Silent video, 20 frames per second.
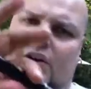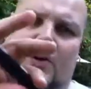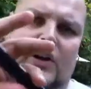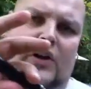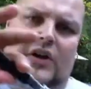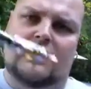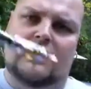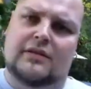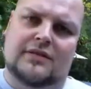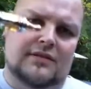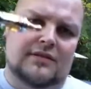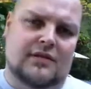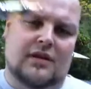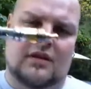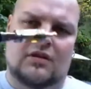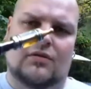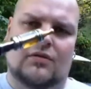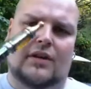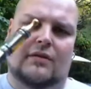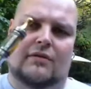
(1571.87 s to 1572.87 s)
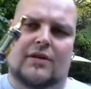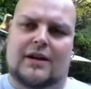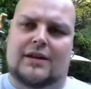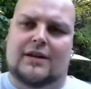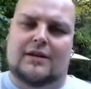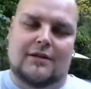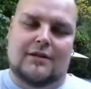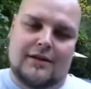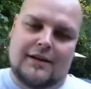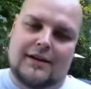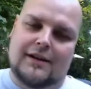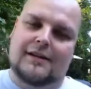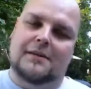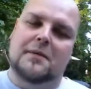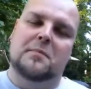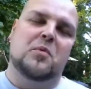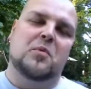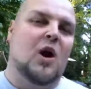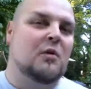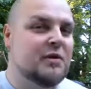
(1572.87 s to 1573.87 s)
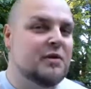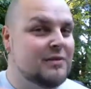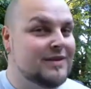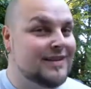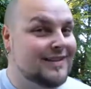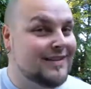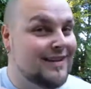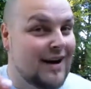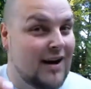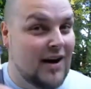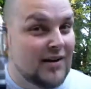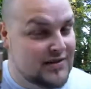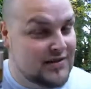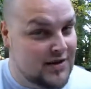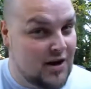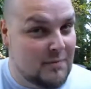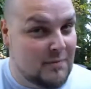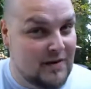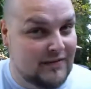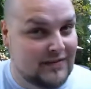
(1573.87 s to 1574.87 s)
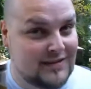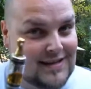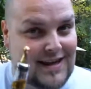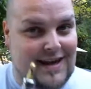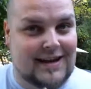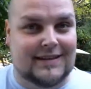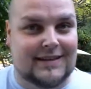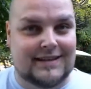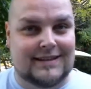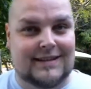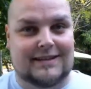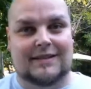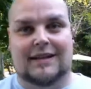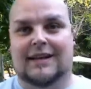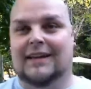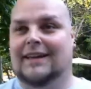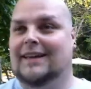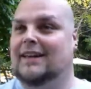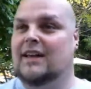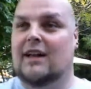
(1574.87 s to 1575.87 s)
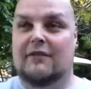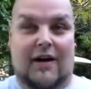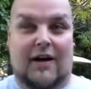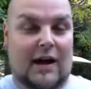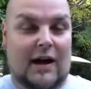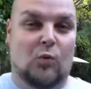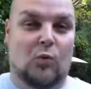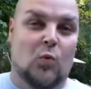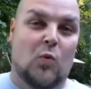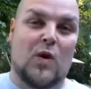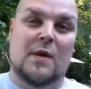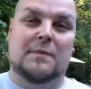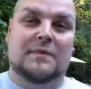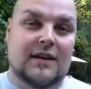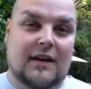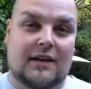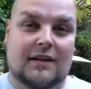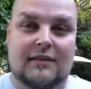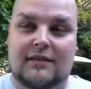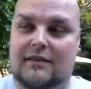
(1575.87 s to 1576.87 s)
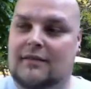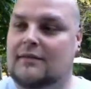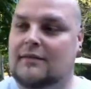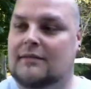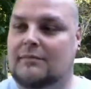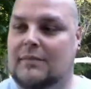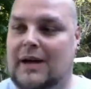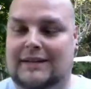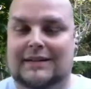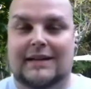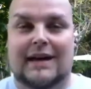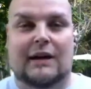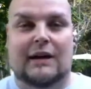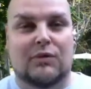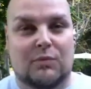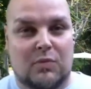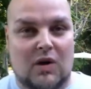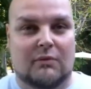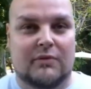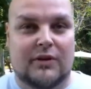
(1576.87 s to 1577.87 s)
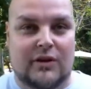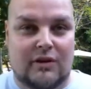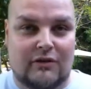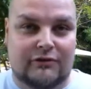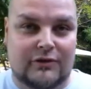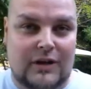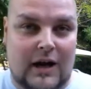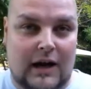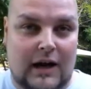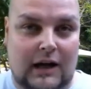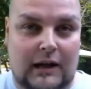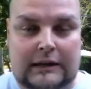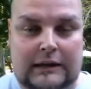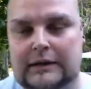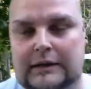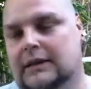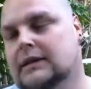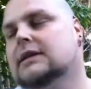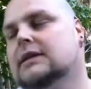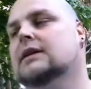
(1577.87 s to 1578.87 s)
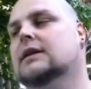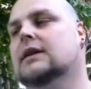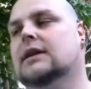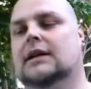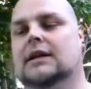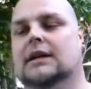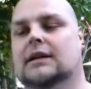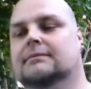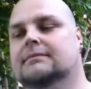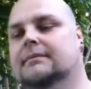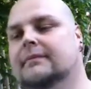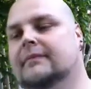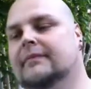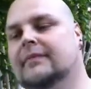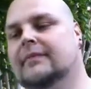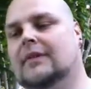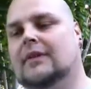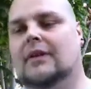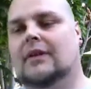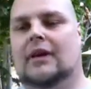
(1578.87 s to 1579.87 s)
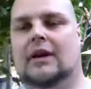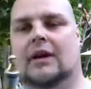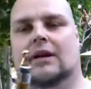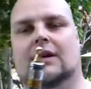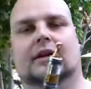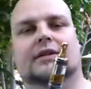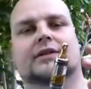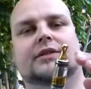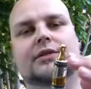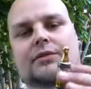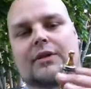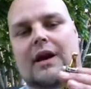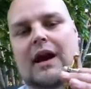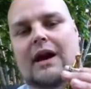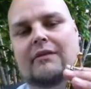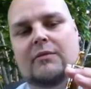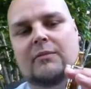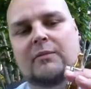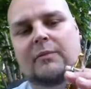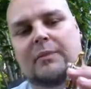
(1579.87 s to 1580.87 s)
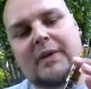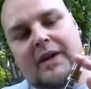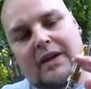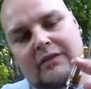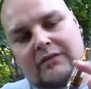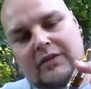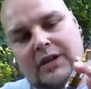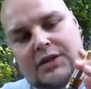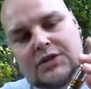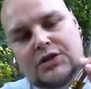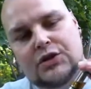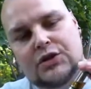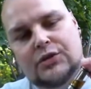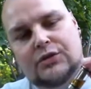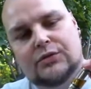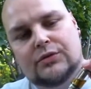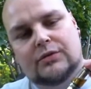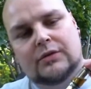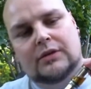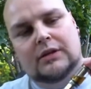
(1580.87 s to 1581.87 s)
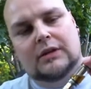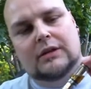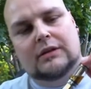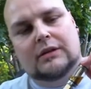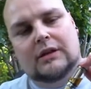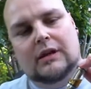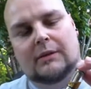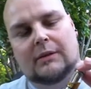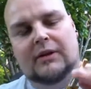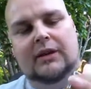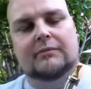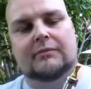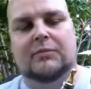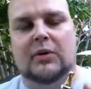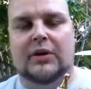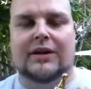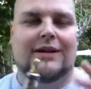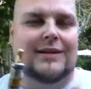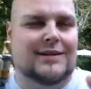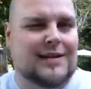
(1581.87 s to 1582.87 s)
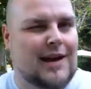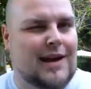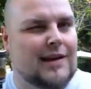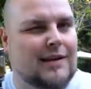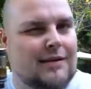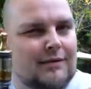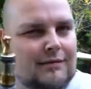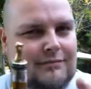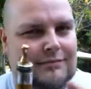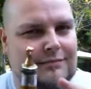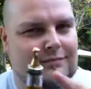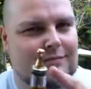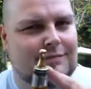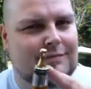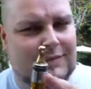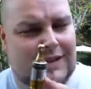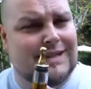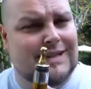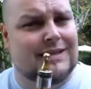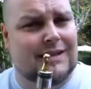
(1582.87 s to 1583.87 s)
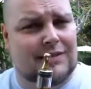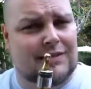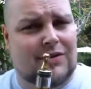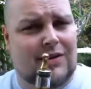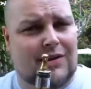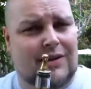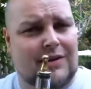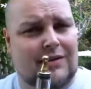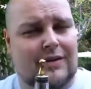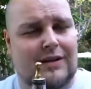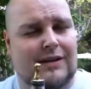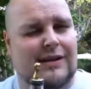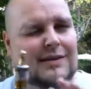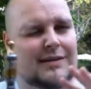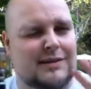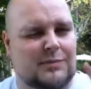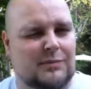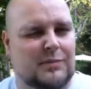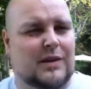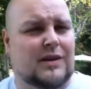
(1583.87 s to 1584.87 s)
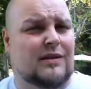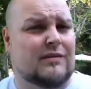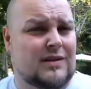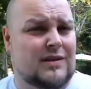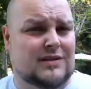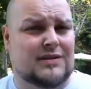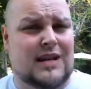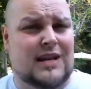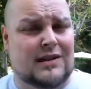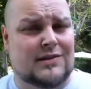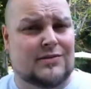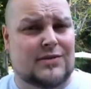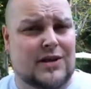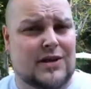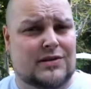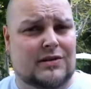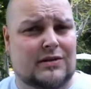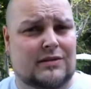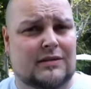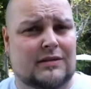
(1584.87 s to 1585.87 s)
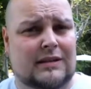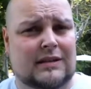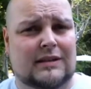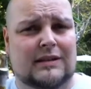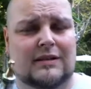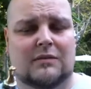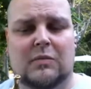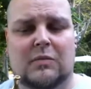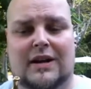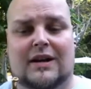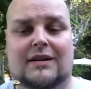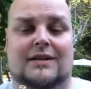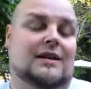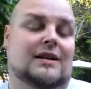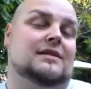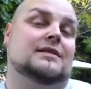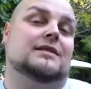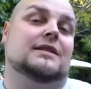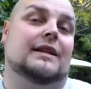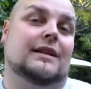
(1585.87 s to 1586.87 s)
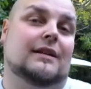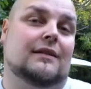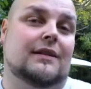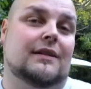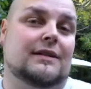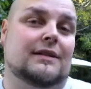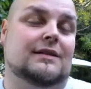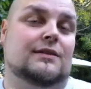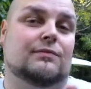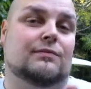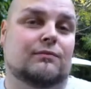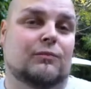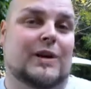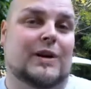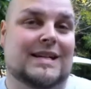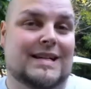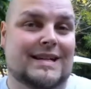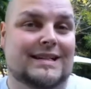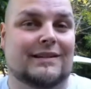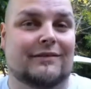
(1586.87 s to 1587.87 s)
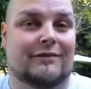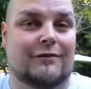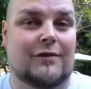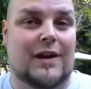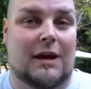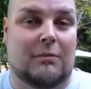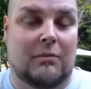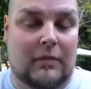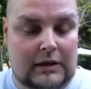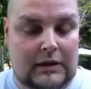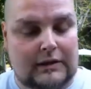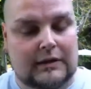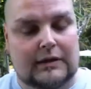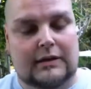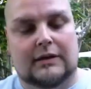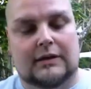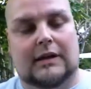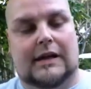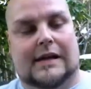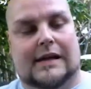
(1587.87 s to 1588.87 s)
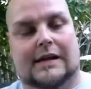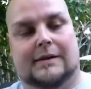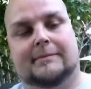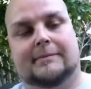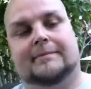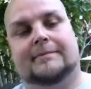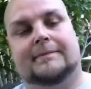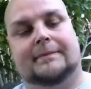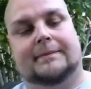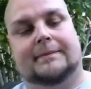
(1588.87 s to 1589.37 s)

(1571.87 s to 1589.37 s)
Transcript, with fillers: good. It's not going anywhere. You know, probably with a top-heavy tank like this, if I whipped it, my tank would probably go flying. Uh, and I do have a bit of an issue. I mean, putting a tank like this on here is a bit of an exaggeration, but it, it's like it's what I like to vape. Um,